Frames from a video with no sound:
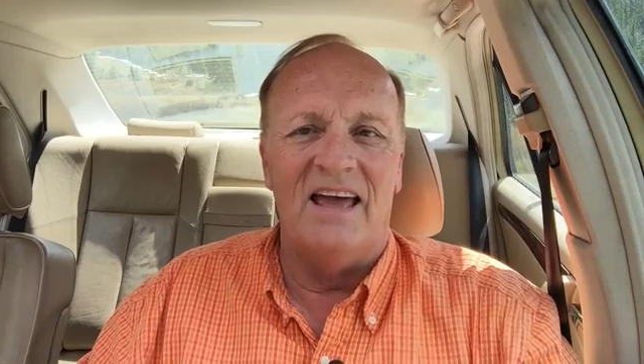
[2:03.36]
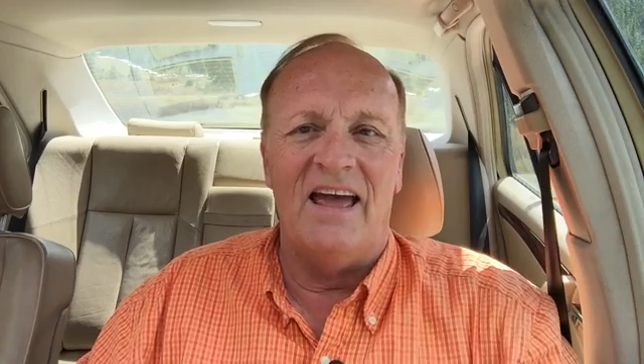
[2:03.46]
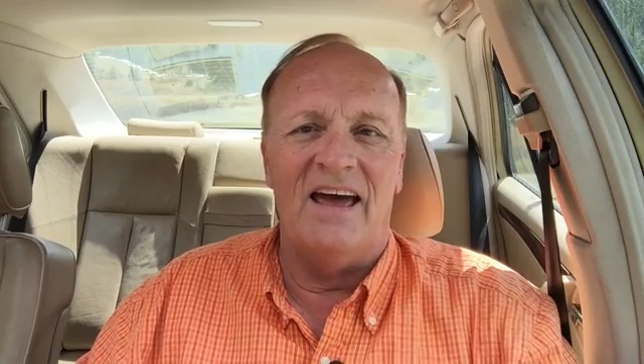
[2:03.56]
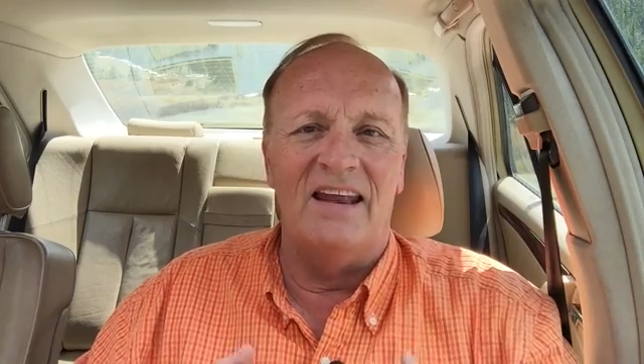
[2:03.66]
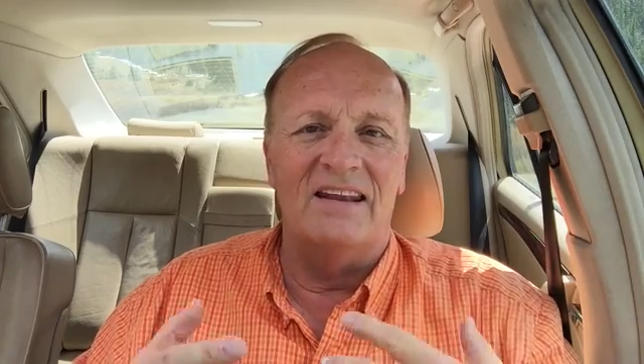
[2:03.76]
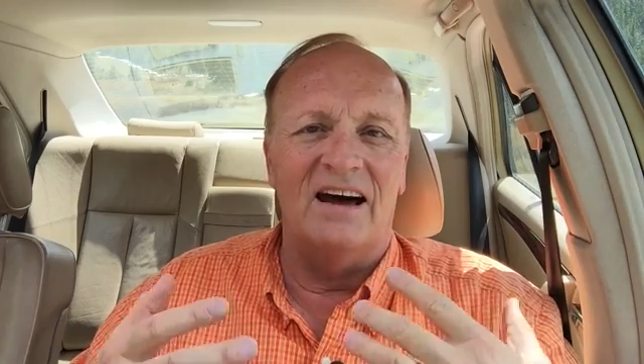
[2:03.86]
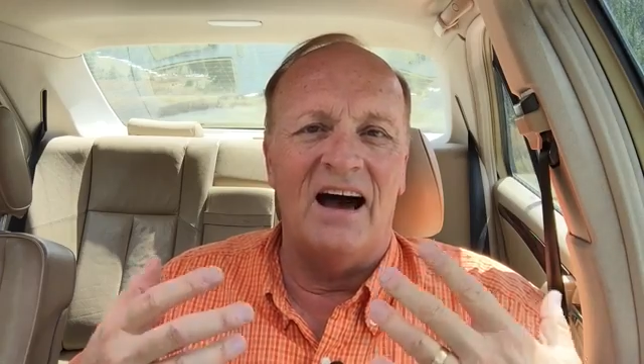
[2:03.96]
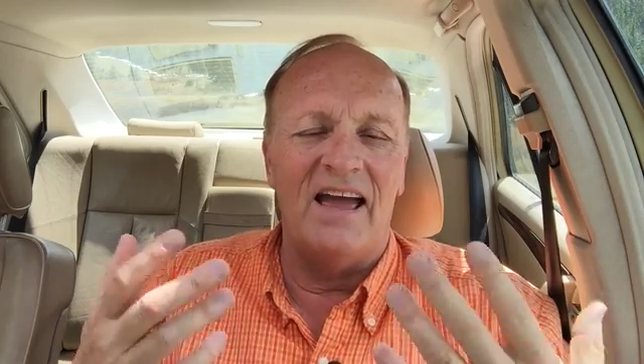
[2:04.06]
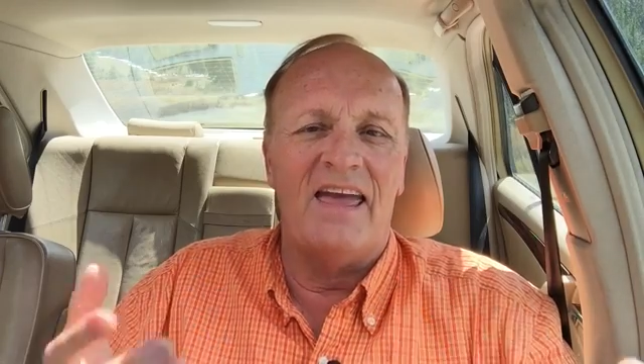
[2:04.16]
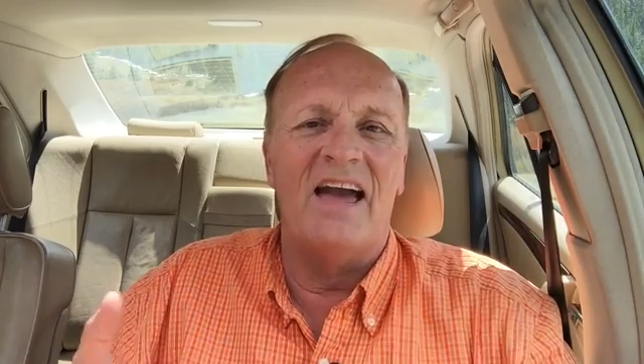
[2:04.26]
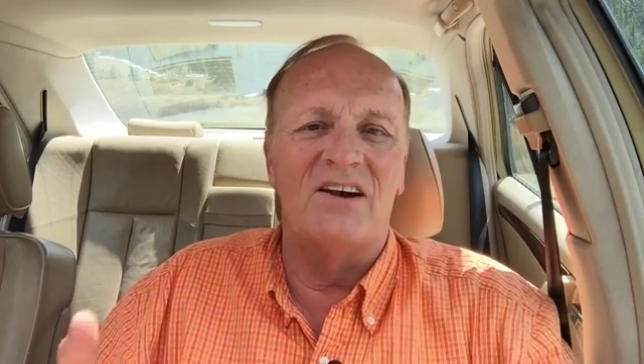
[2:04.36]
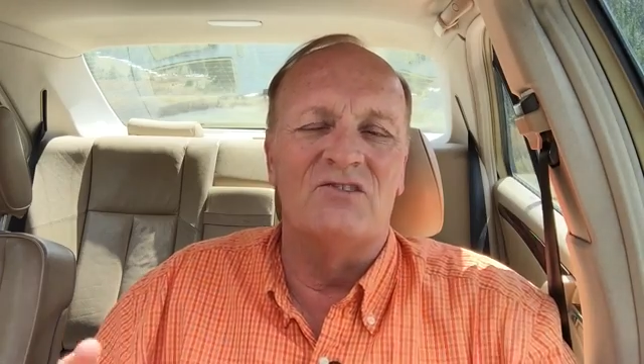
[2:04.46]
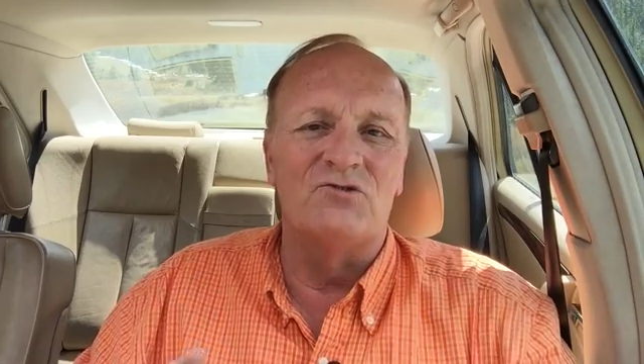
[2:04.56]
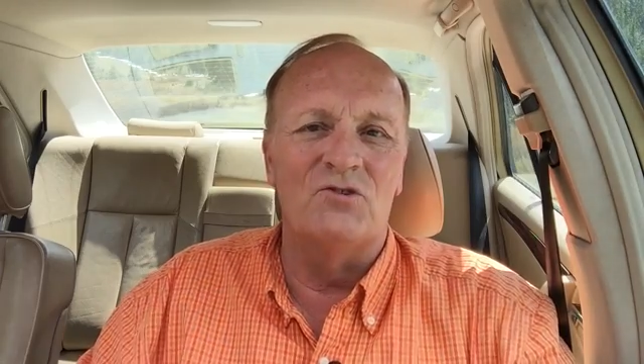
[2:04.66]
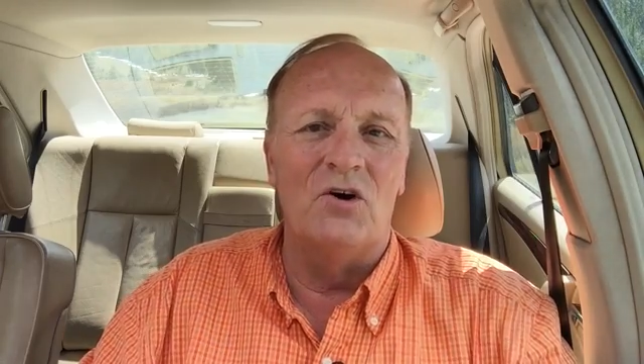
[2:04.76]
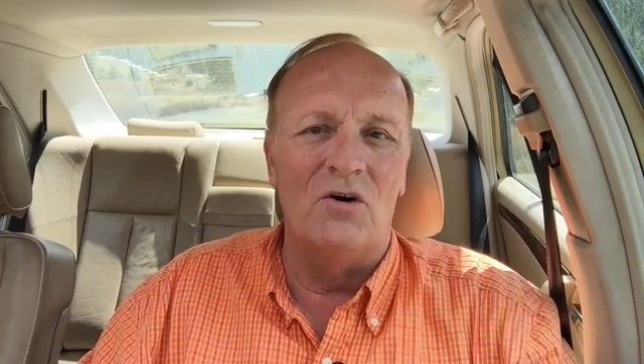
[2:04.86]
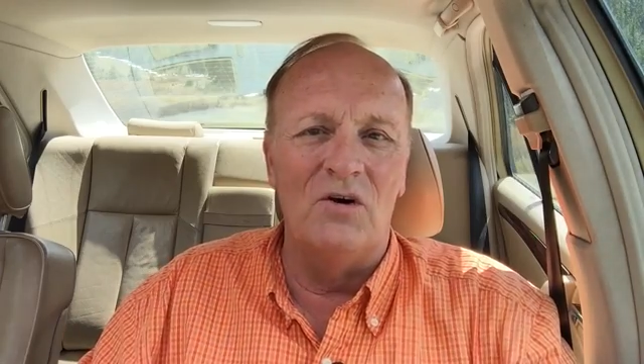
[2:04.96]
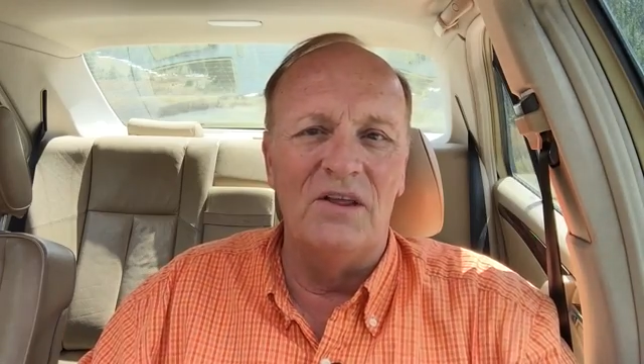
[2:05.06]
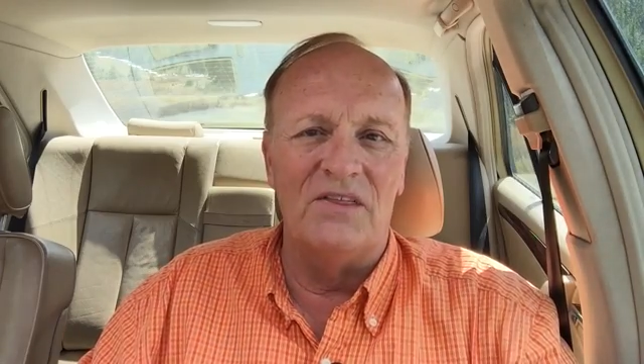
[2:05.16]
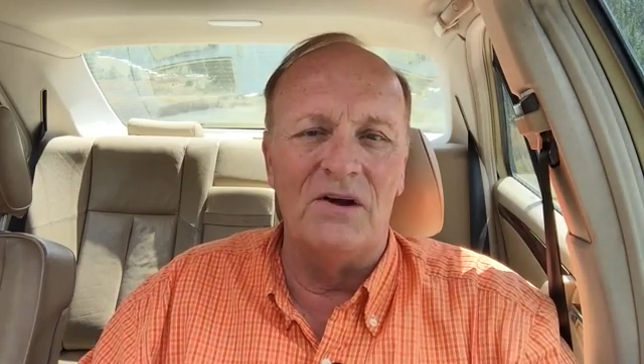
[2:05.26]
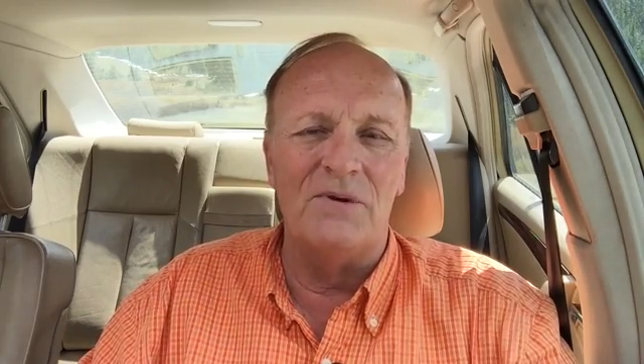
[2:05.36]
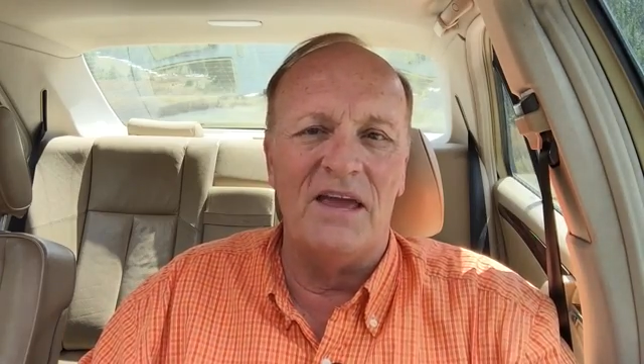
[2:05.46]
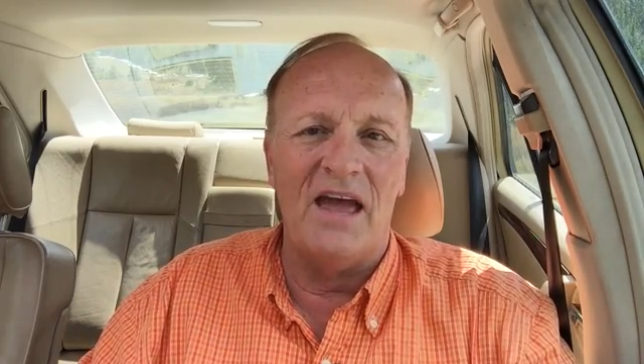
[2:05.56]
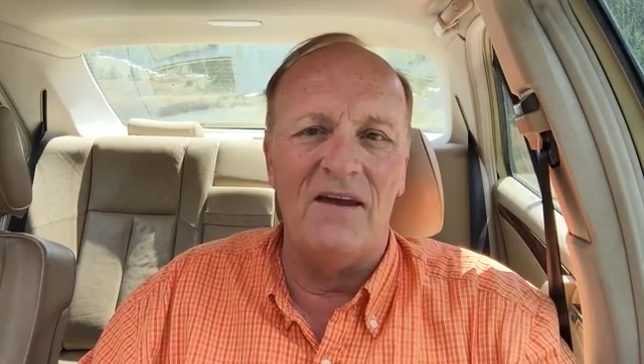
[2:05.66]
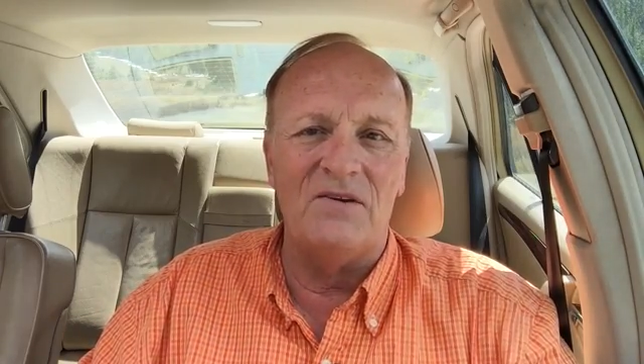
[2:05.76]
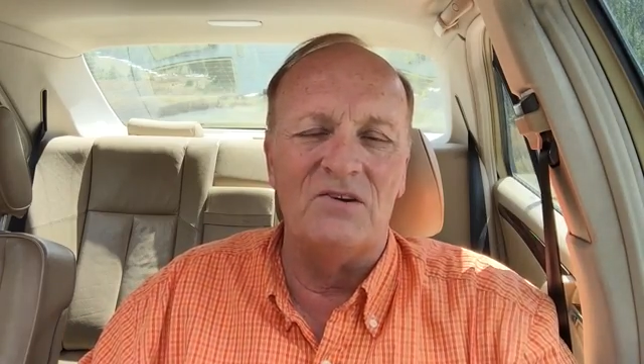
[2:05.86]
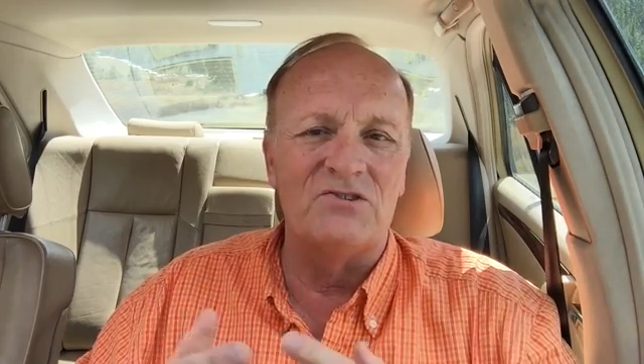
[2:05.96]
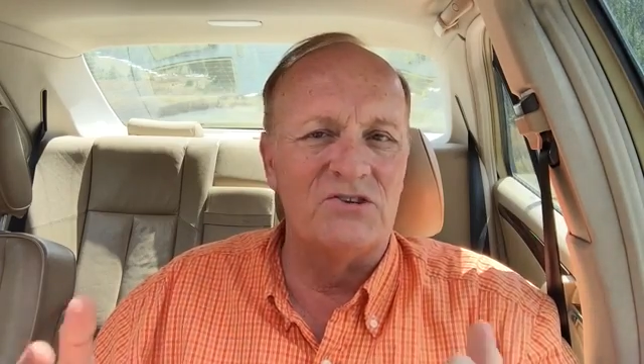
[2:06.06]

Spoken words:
And I can't control their behavior,